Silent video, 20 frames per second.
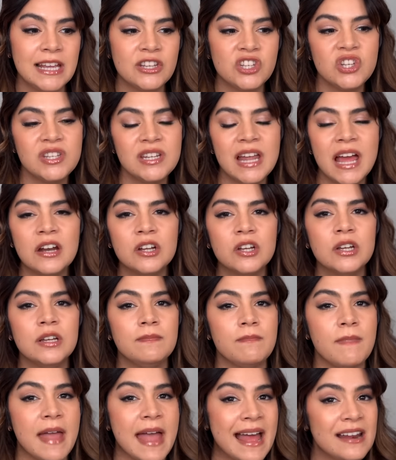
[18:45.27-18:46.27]
It's just not a
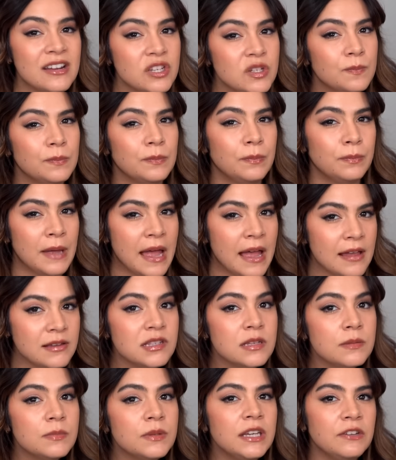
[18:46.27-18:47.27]
good match
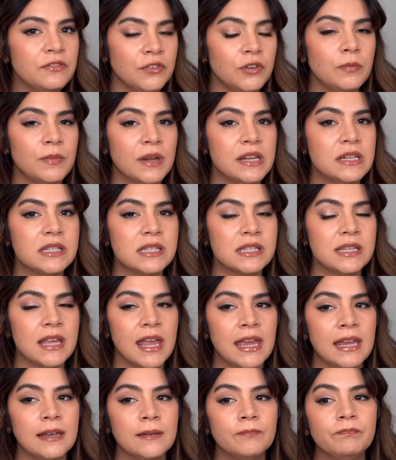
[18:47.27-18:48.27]
possibly for my
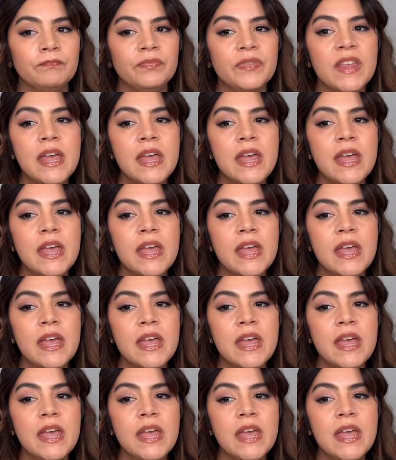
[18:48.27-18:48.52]
skin,